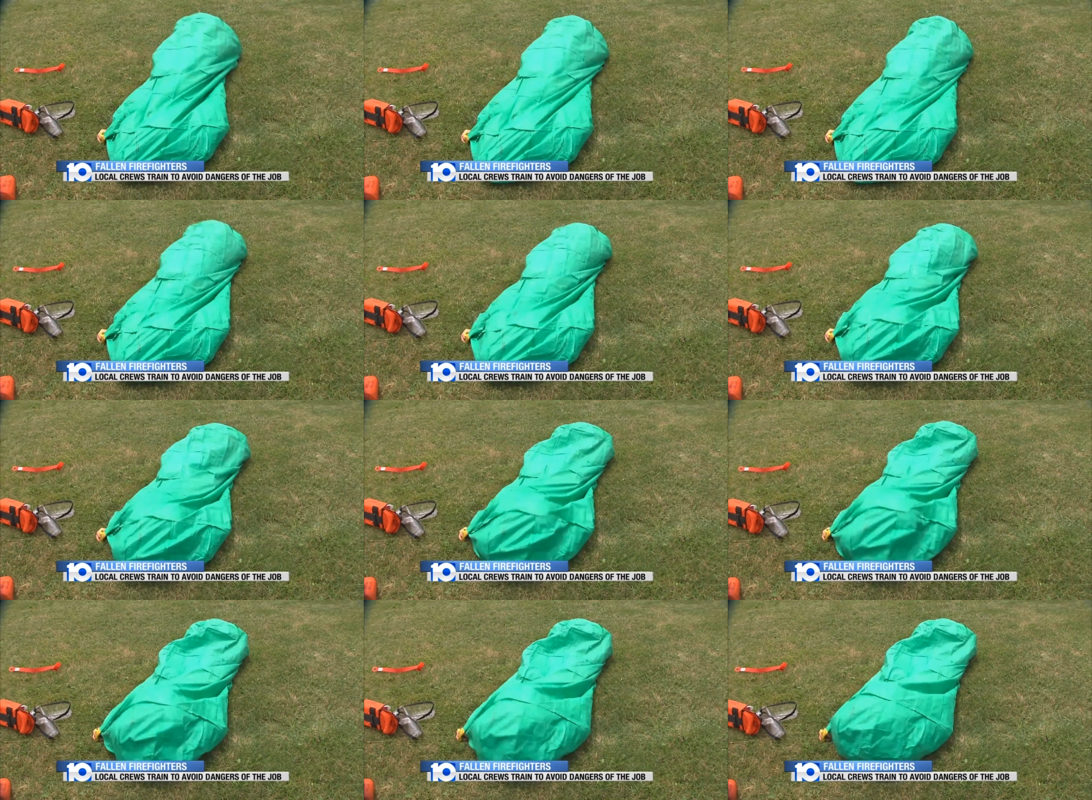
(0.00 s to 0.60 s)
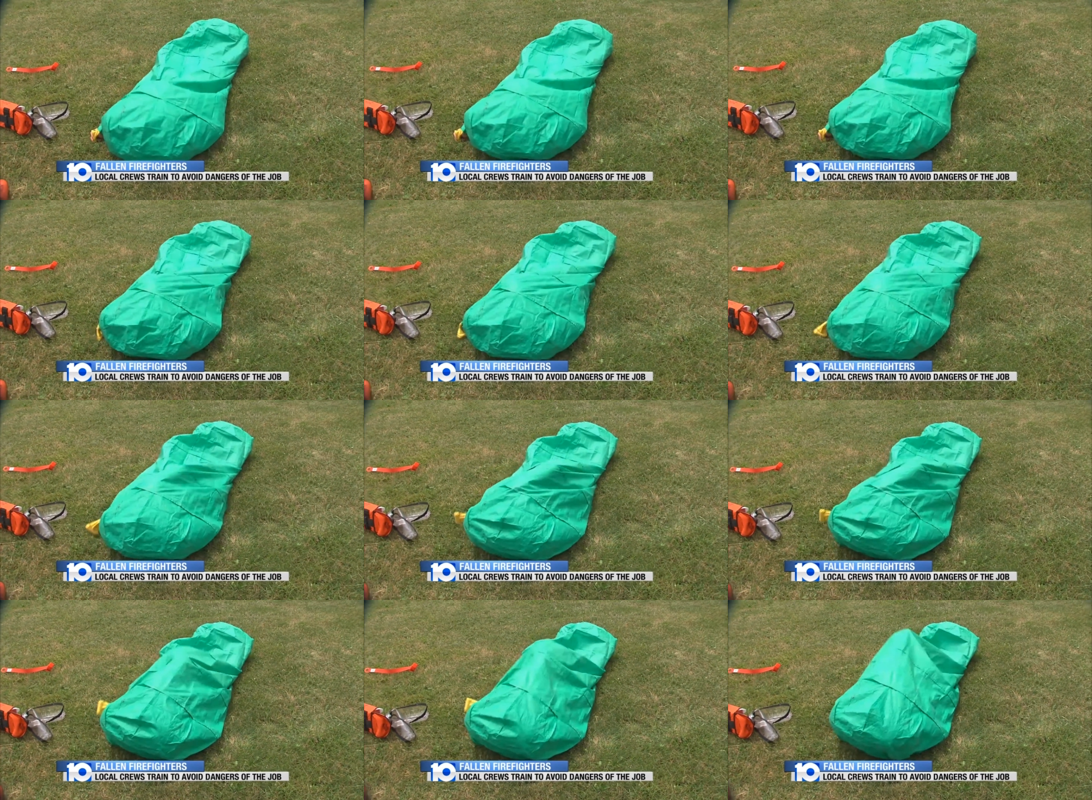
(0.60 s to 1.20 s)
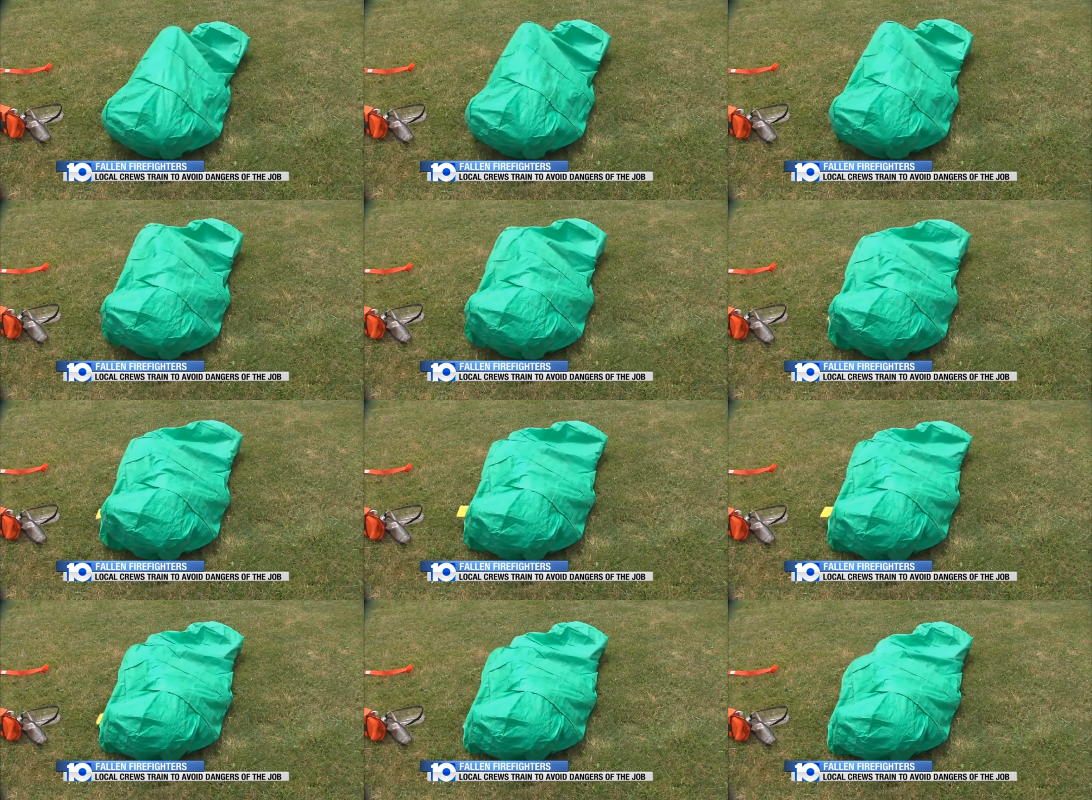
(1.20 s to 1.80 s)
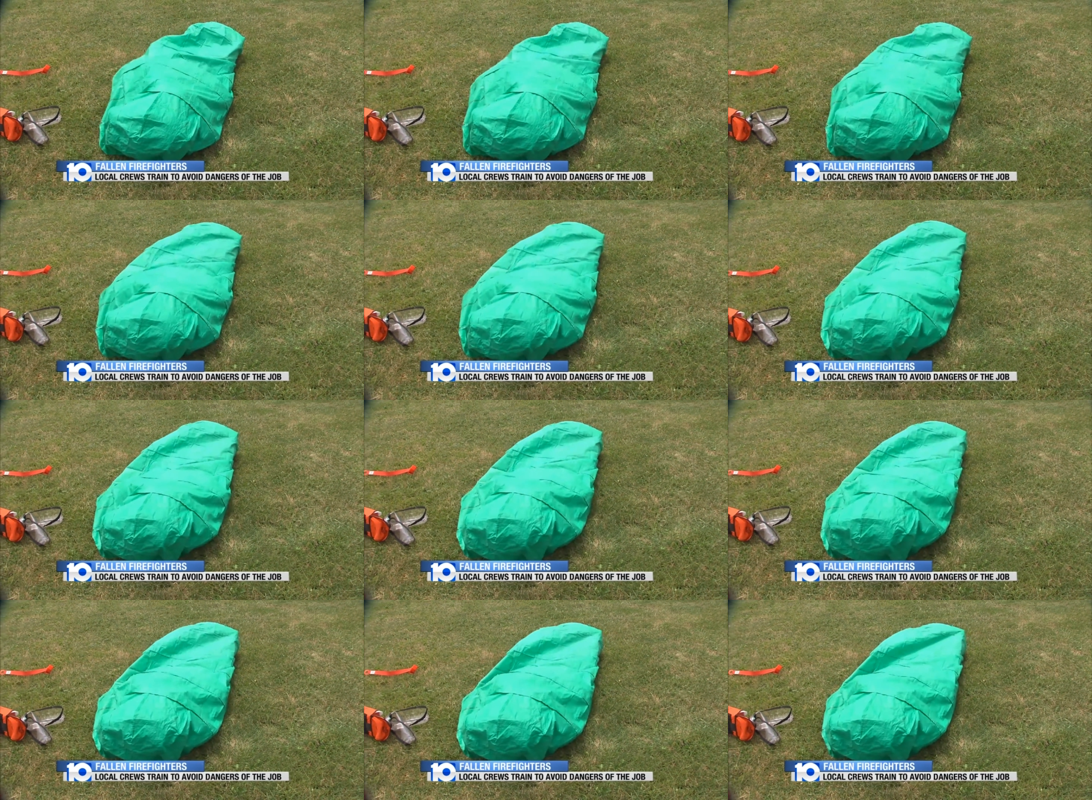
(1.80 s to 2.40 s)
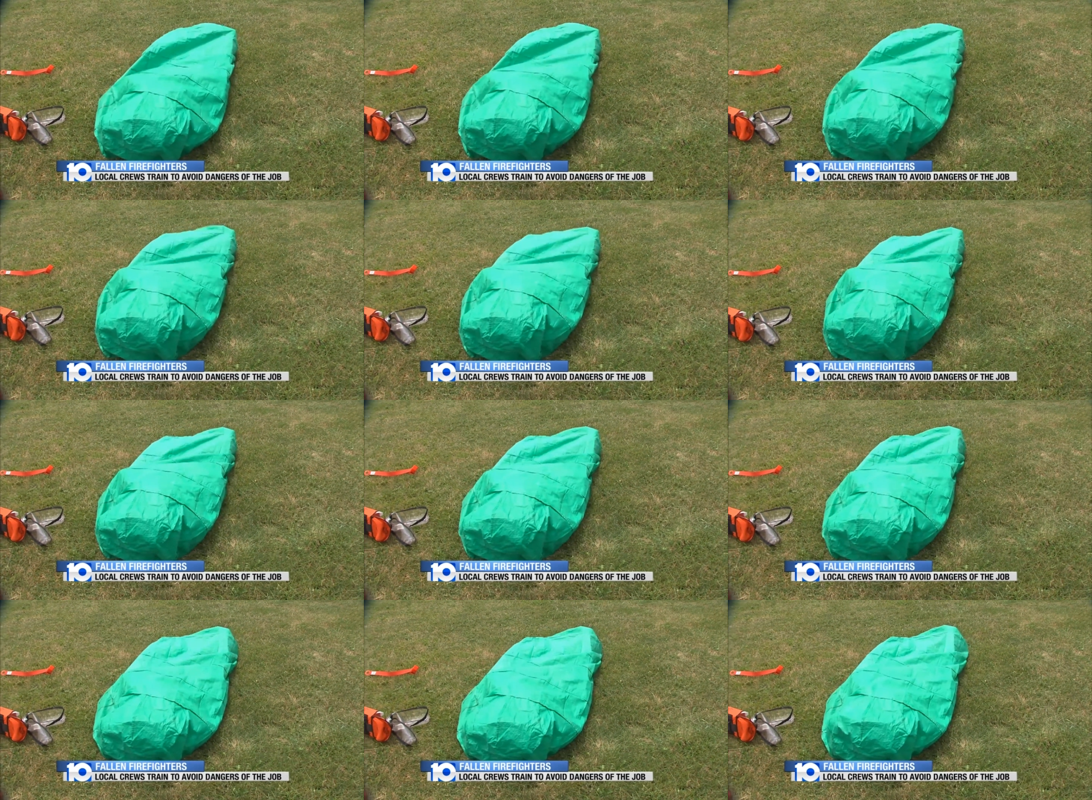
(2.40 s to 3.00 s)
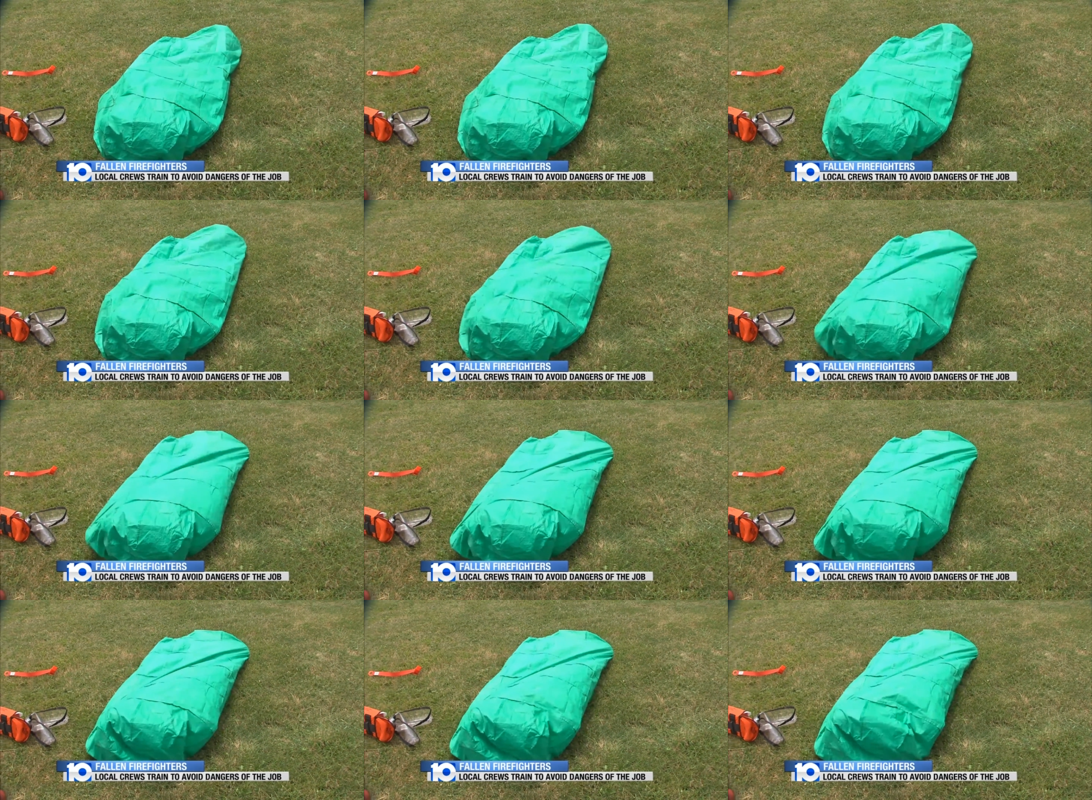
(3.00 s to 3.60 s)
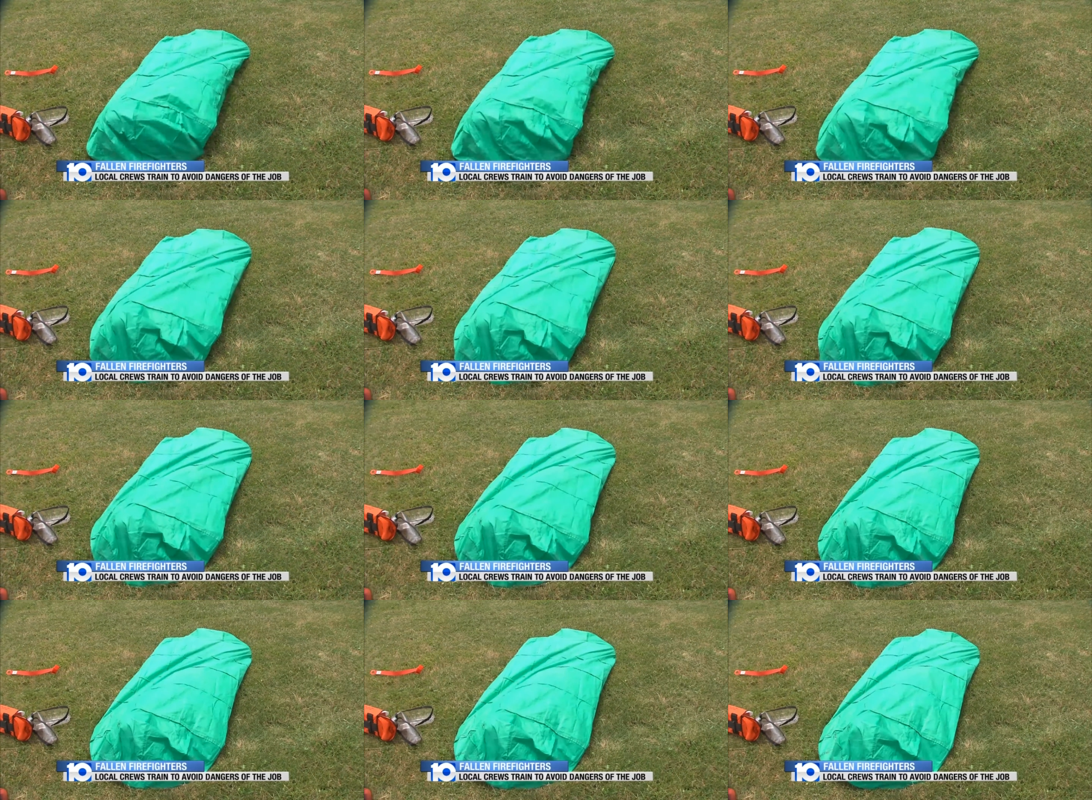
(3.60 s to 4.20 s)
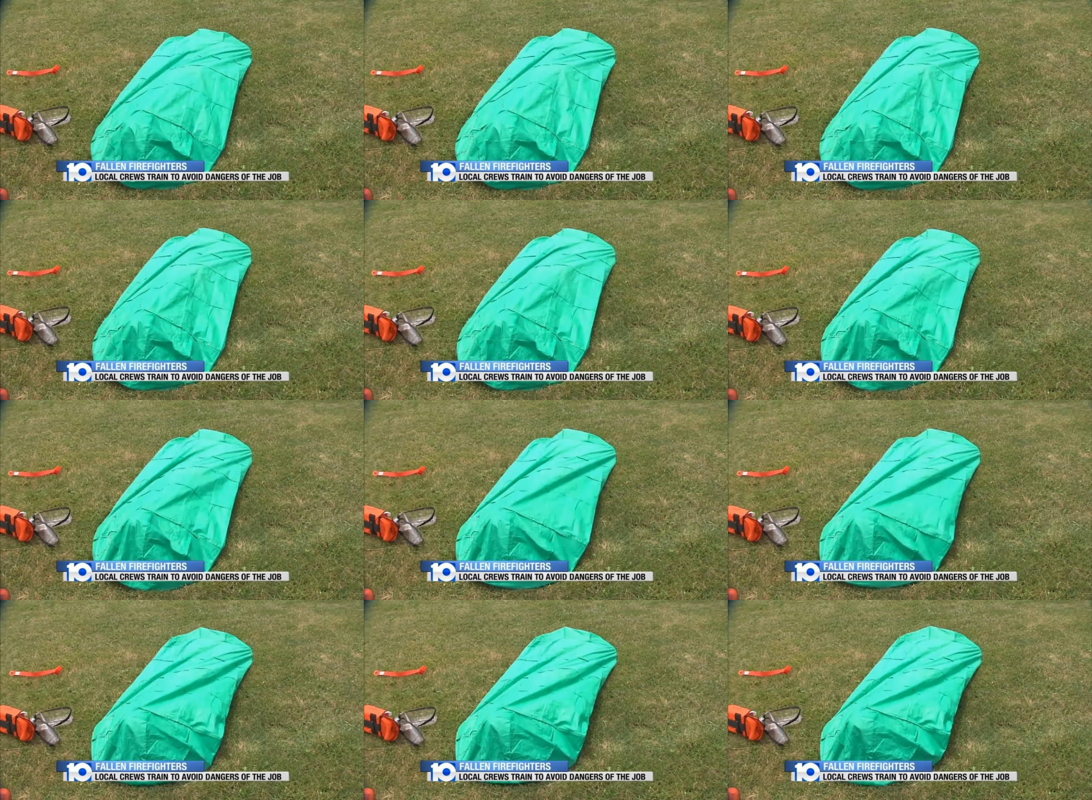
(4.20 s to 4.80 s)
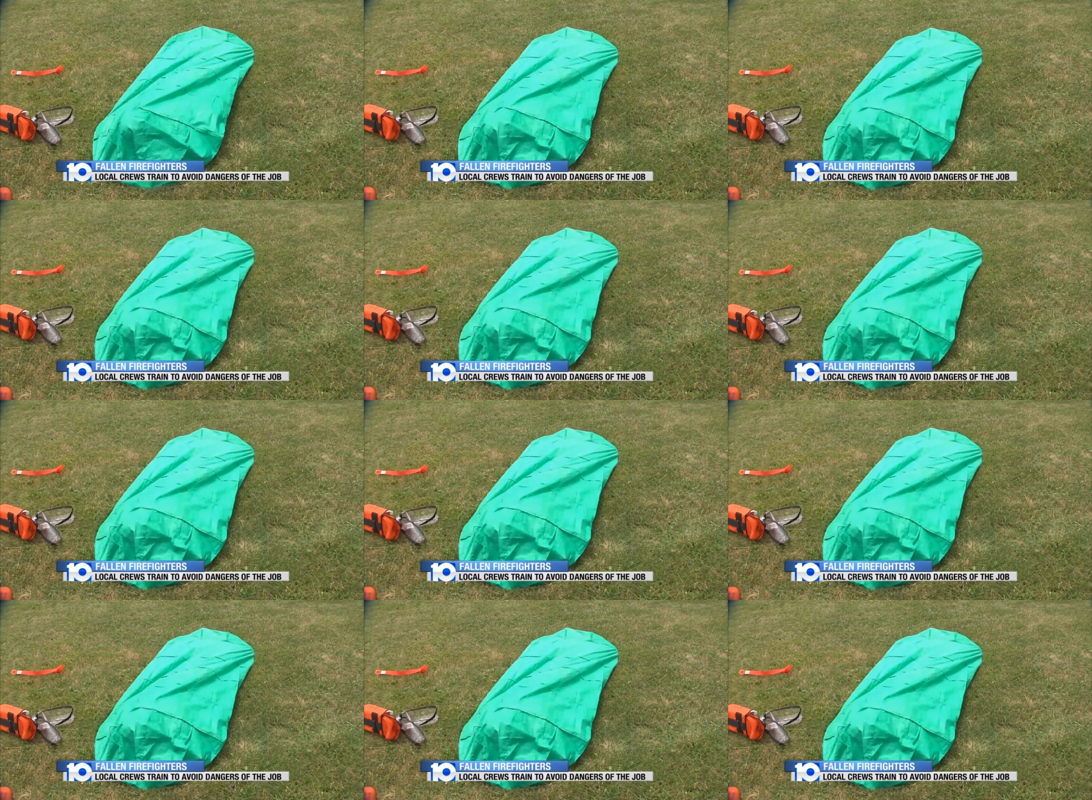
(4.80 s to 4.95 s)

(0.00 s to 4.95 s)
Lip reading: [unreadable: no face in view]